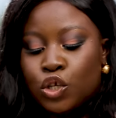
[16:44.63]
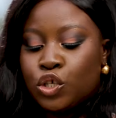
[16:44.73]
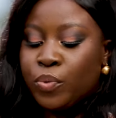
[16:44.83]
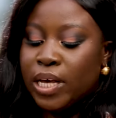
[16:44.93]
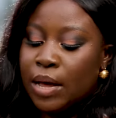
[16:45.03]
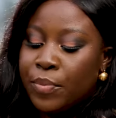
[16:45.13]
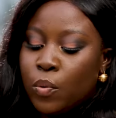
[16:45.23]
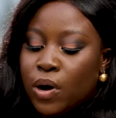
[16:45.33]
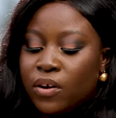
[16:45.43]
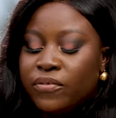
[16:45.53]
to
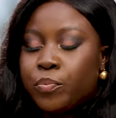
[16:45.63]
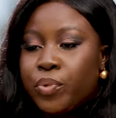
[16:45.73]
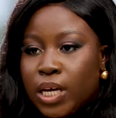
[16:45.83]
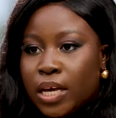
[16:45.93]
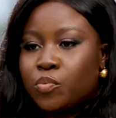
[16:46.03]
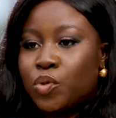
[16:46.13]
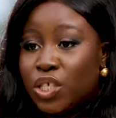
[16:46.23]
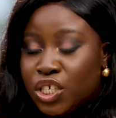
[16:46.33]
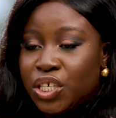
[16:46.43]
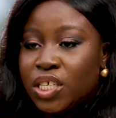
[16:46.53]
becoming one of the biggest
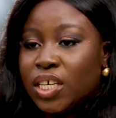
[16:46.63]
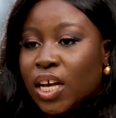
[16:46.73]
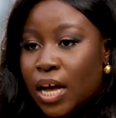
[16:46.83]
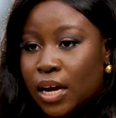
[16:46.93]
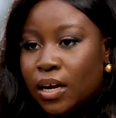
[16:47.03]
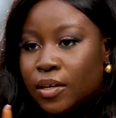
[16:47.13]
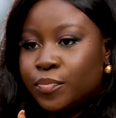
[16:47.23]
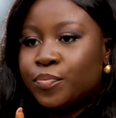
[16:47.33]
musicians in Ghana.